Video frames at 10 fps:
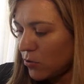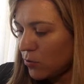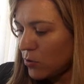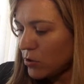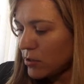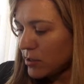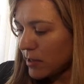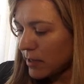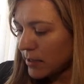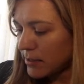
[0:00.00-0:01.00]
other words,
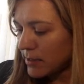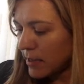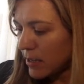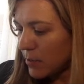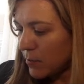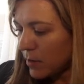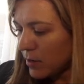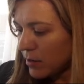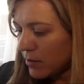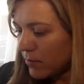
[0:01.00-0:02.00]
I can say
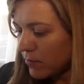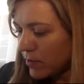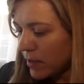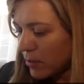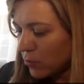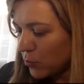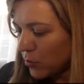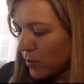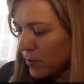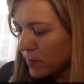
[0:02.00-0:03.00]
my V out
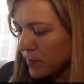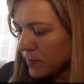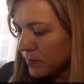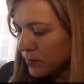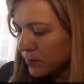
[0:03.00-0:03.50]
prime